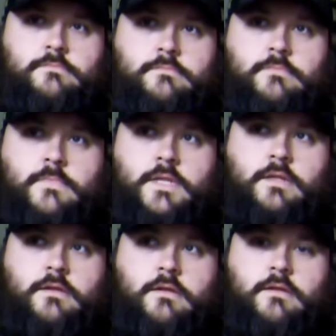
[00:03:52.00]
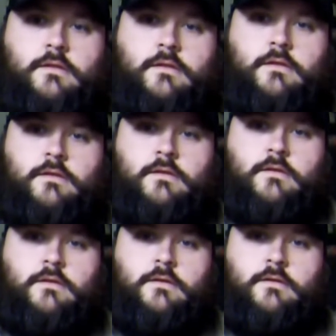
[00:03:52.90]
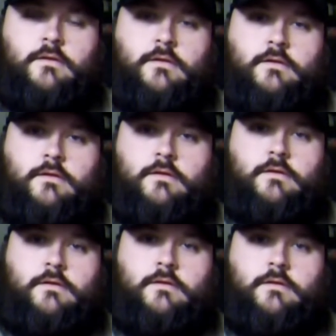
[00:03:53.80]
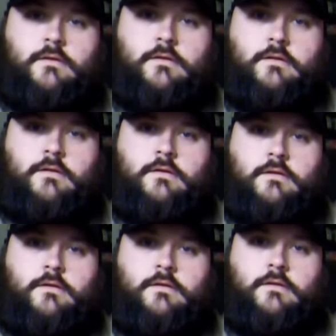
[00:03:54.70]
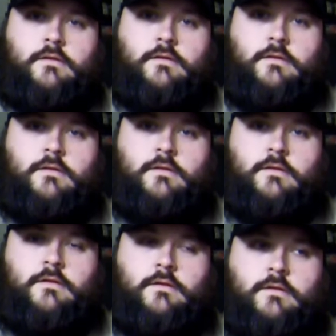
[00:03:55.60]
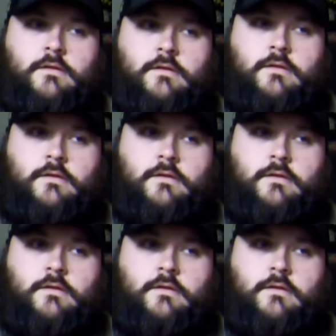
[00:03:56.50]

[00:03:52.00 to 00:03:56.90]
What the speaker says: (not speaking)